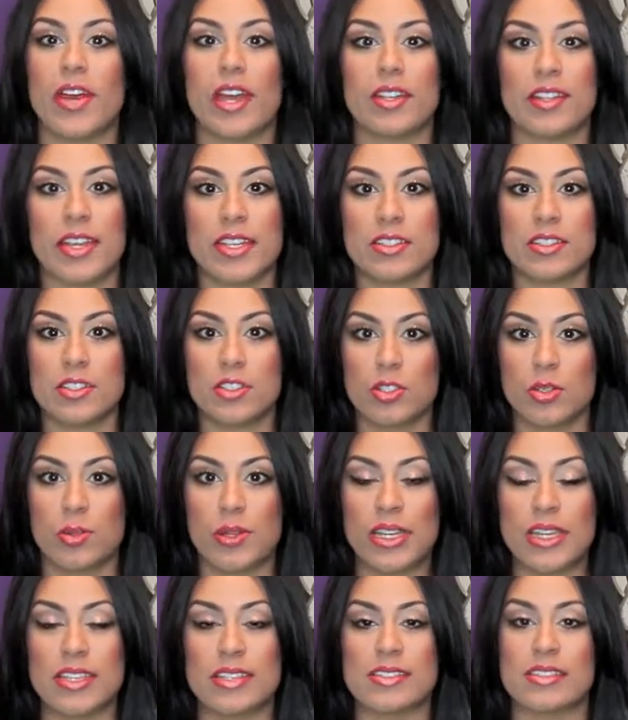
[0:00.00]
I like to
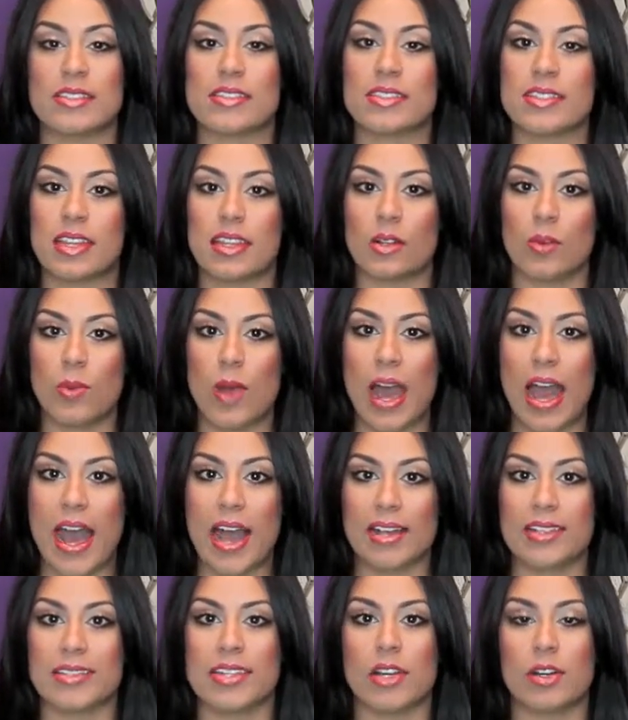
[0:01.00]
tweeze instead of
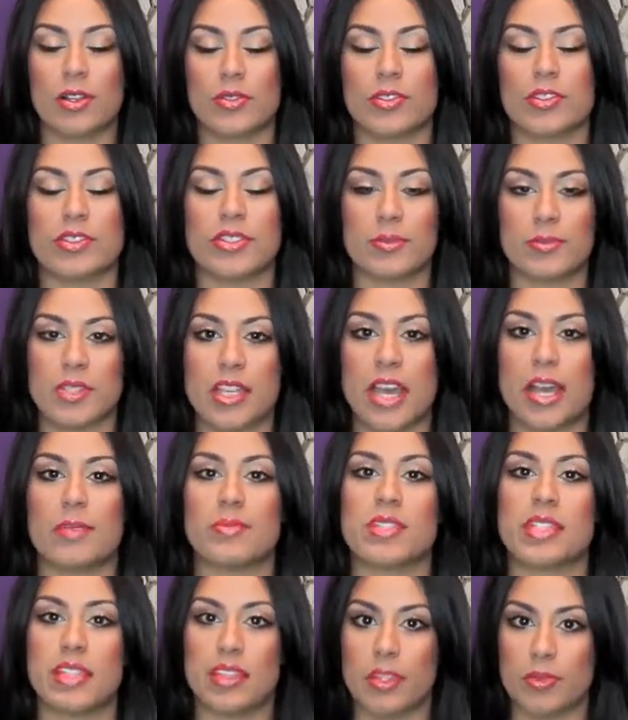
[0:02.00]
wax, however
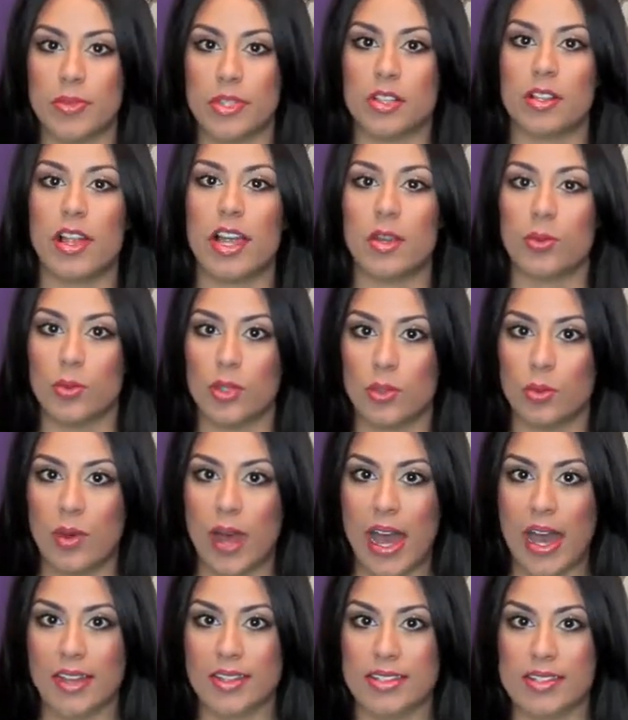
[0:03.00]
sometimes in the middle I will
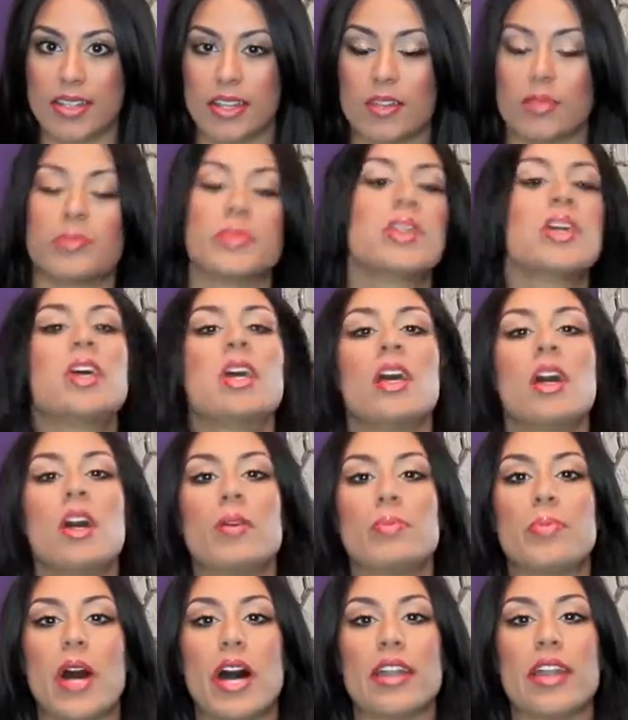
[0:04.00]
wax them,
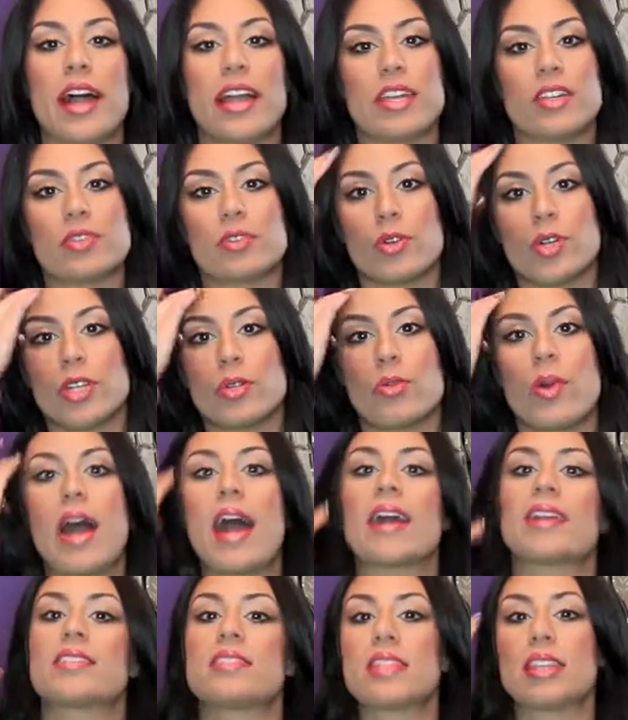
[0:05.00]
but I avoid
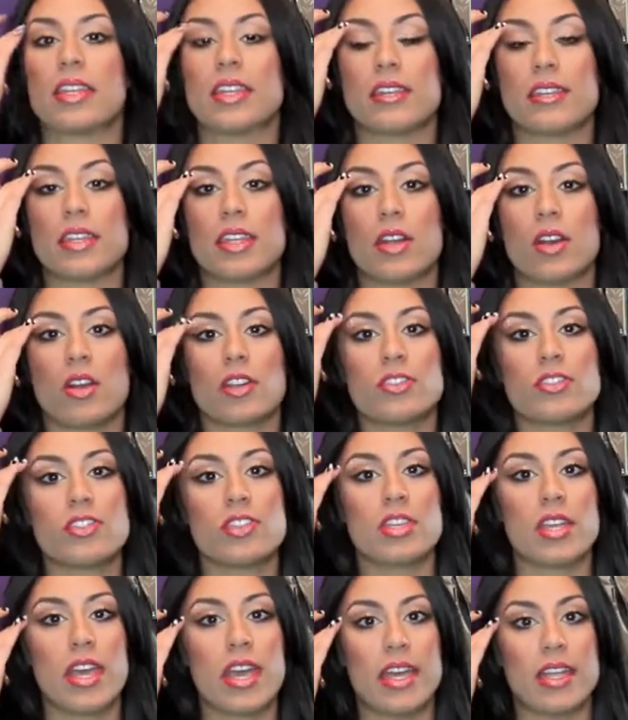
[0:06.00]
waxing in the
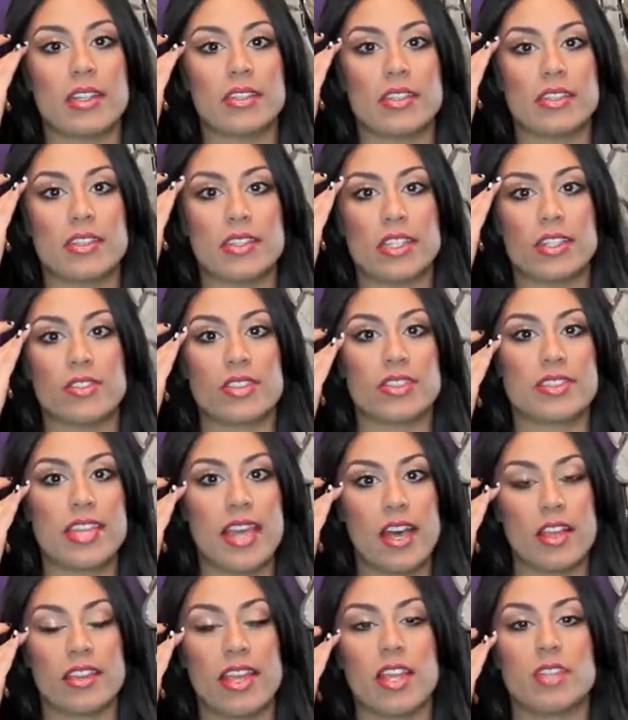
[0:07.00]
arch and near the
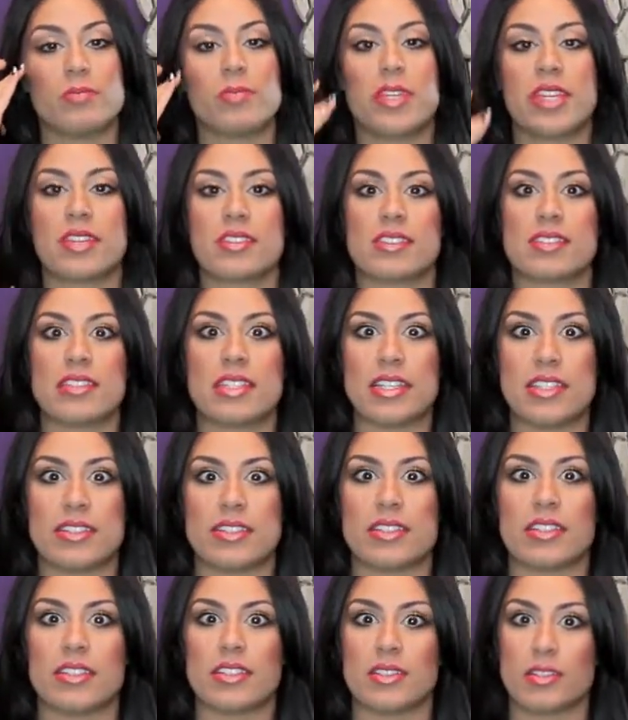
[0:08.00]
tail end because it's
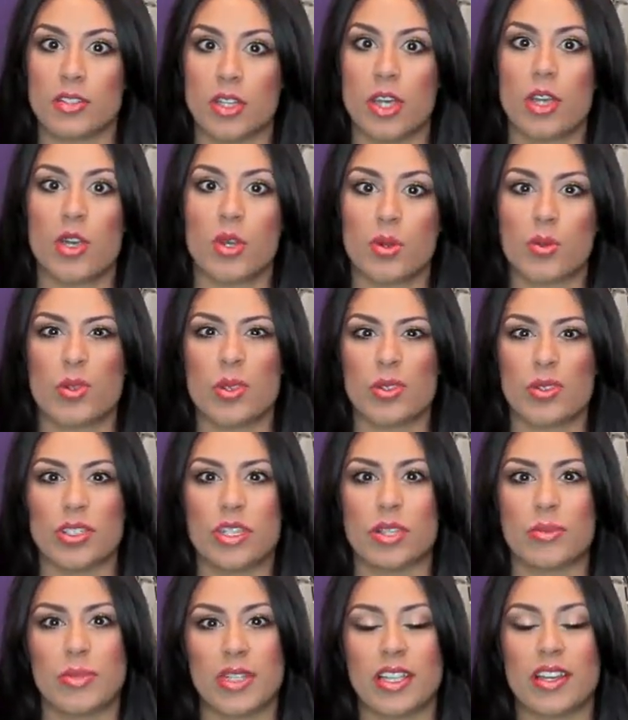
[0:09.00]
easy to ruin
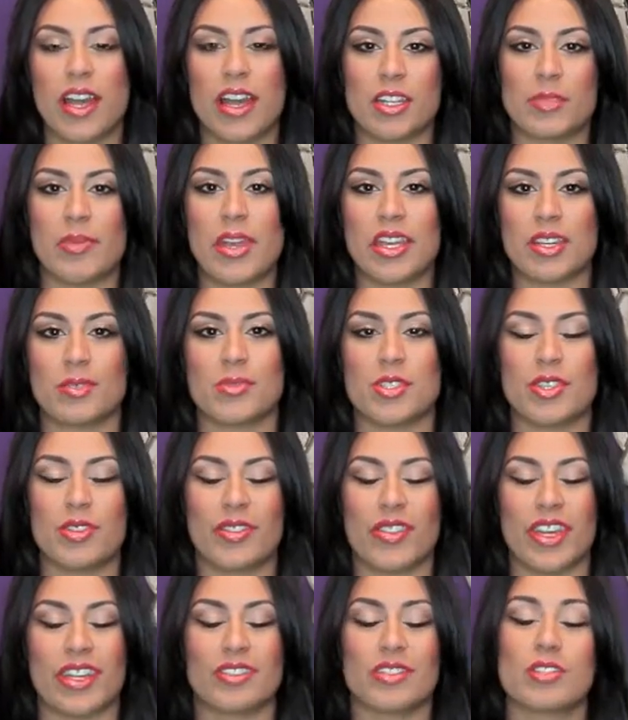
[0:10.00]
them and kind of make them
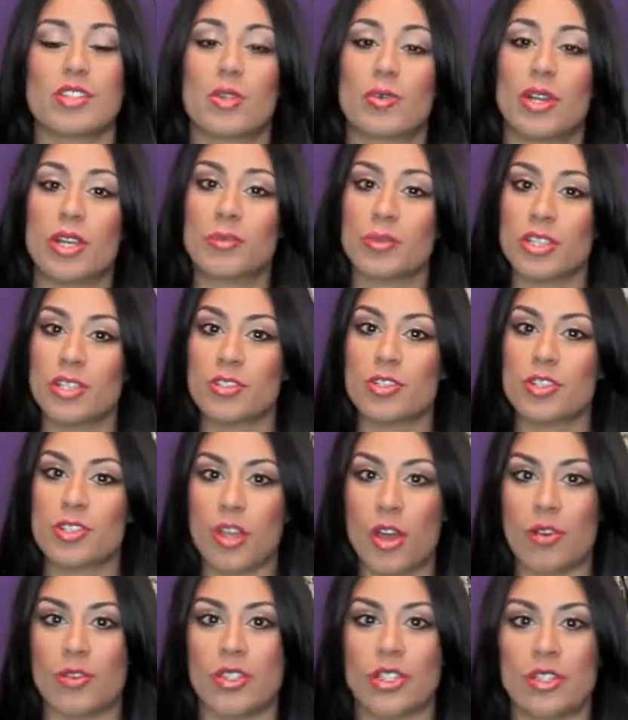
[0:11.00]
too thin. So what I'm going to
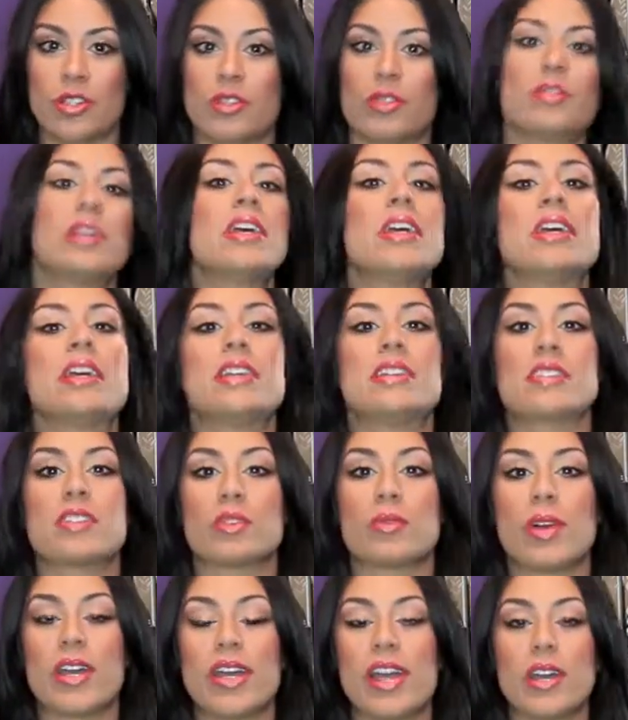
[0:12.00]
show you is
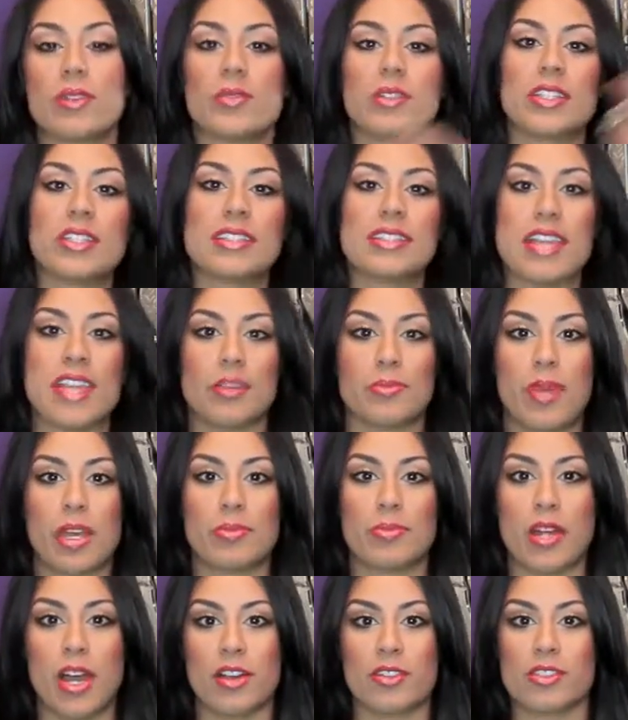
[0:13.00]
the way I really take my
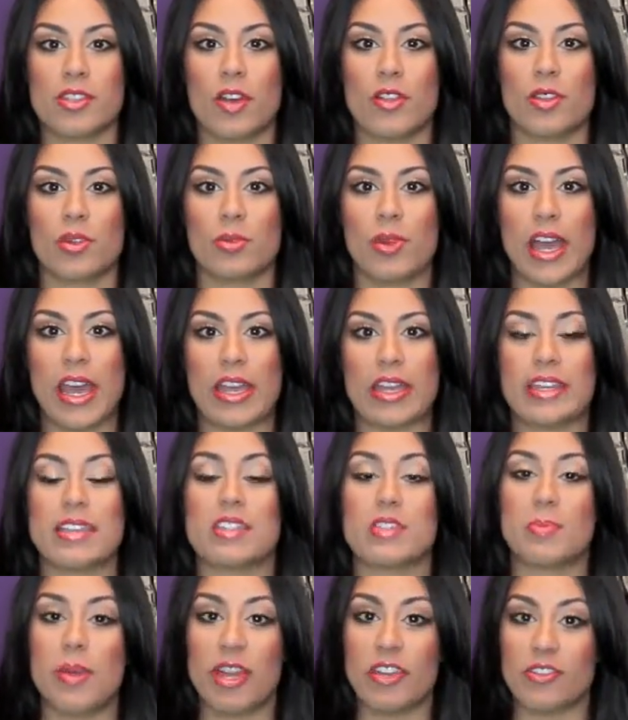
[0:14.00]
brows all the way
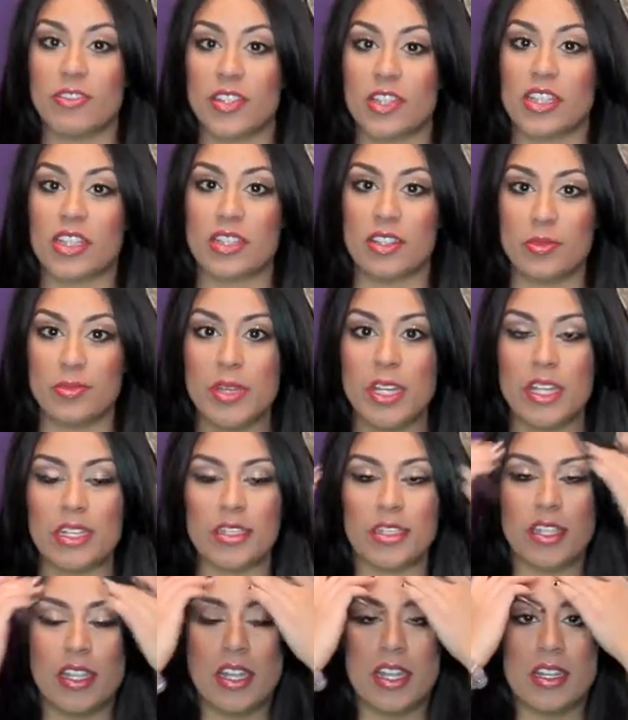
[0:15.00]
is by filling them in.